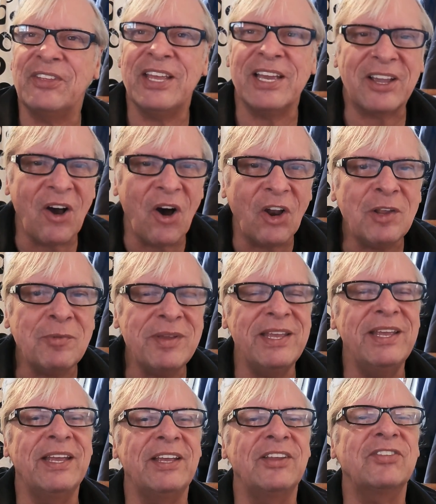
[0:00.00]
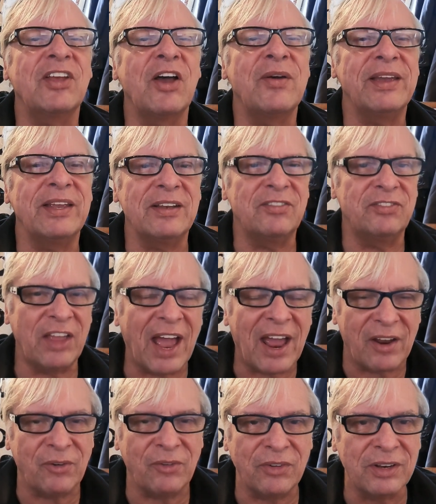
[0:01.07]
economy is going
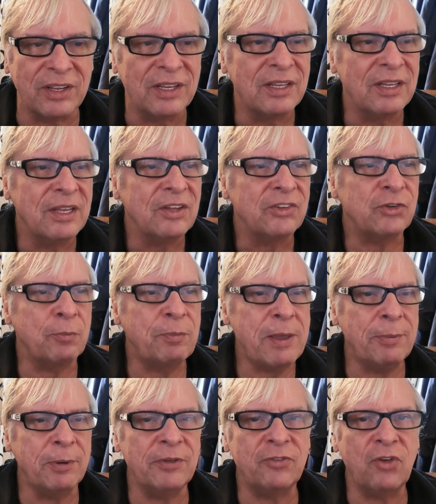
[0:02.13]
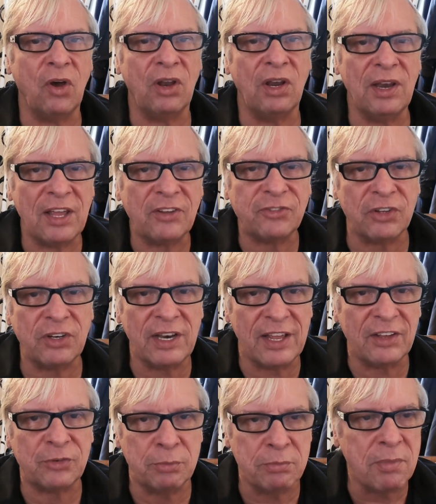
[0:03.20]
down, so people have got less and
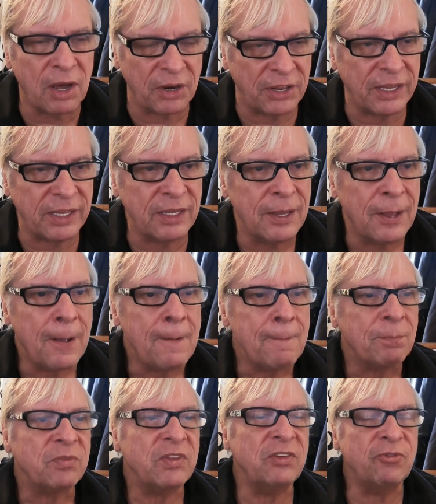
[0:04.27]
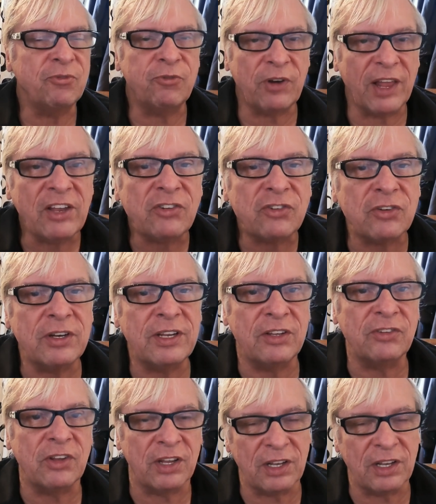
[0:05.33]
less money, inflation is at